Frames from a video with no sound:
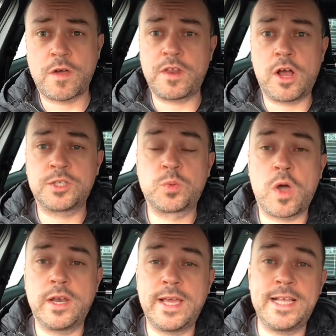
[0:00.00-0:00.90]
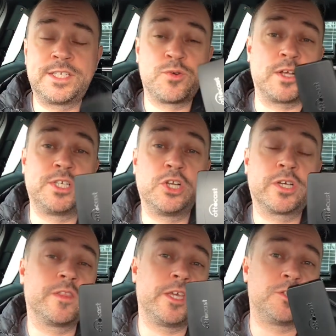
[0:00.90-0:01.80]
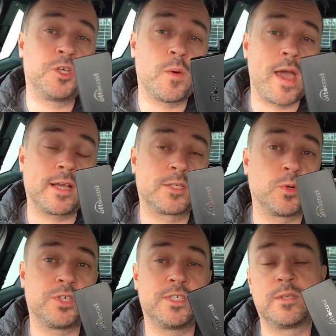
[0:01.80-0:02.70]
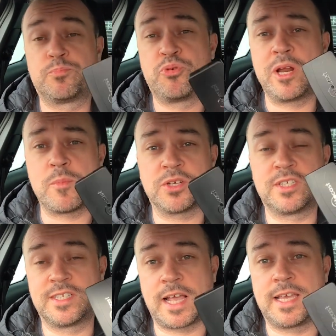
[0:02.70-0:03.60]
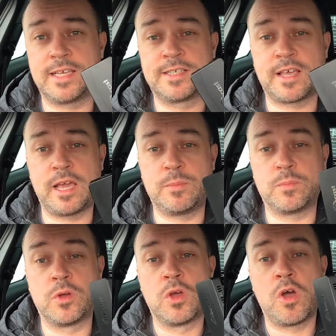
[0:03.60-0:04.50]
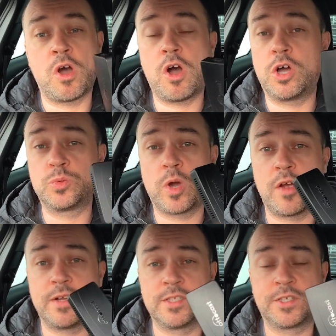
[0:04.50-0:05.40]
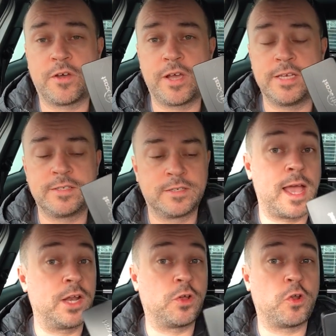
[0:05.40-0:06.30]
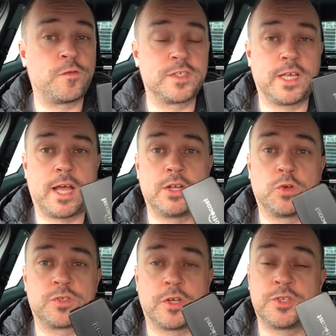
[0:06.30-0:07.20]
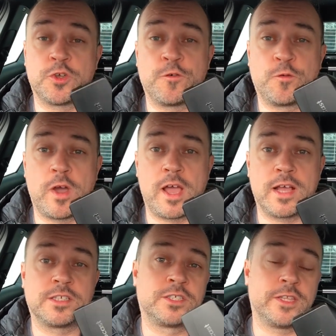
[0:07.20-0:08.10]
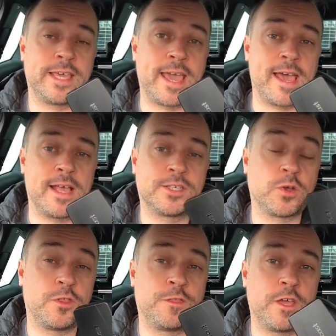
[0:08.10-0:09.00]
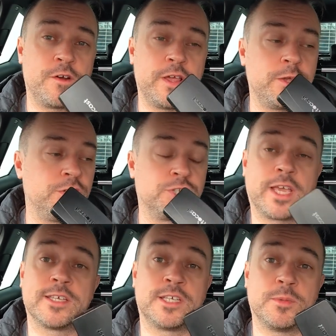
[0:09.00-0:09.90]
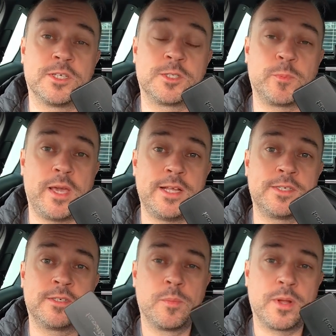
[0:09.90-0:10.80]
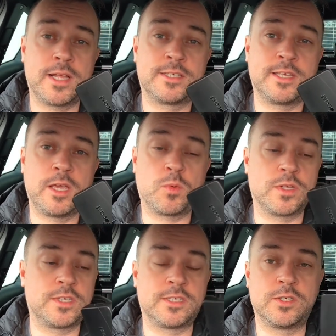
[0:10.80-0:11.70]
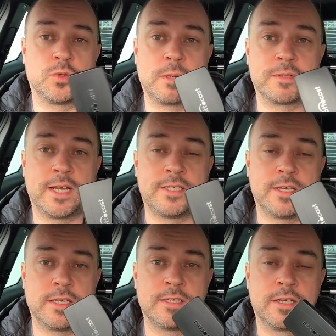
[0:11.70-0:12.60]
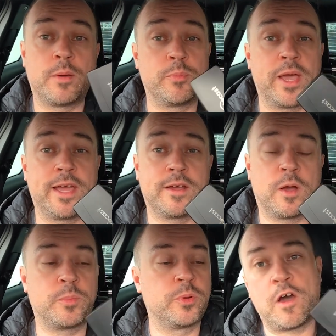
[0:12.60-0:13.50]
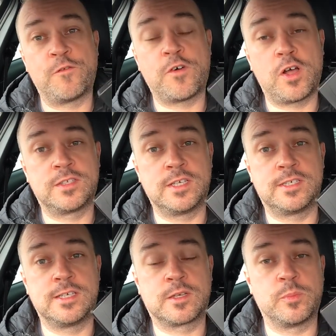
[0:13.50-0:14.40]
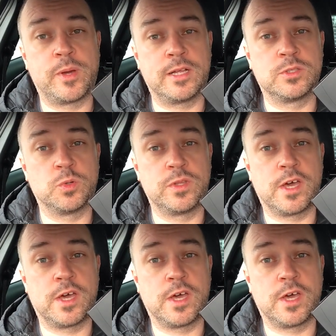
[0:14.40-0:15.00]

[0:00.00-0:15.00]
Right, the last one is to actually look at the U2X, which is pretty much exactly the same hardware inside and obviously and also software to the Air. So in theory, you should get similar speeds. But let's see once this is all updated and paired up, how fast this is compared to all the